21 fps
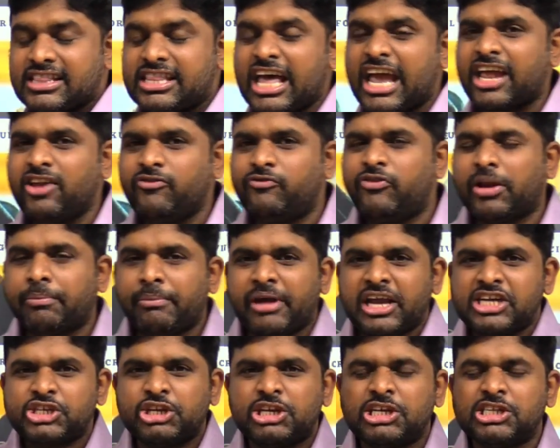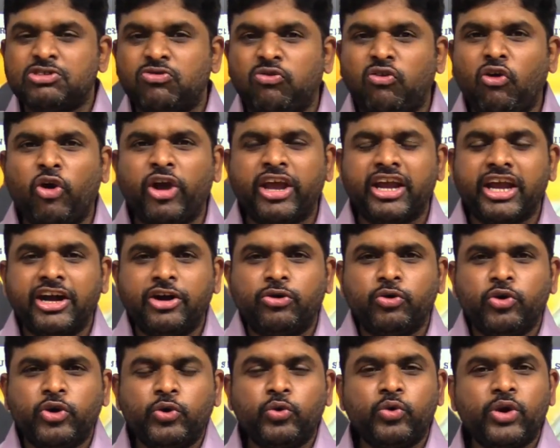The information is flowing
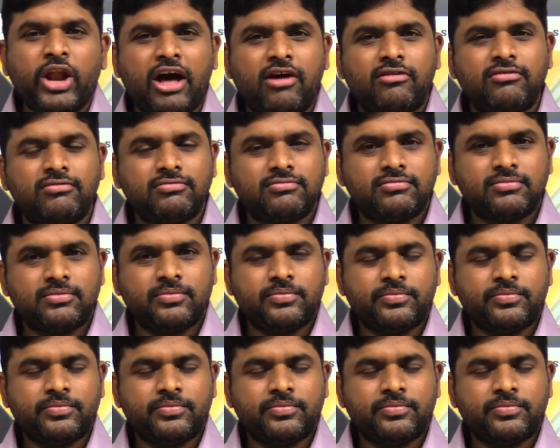into you now.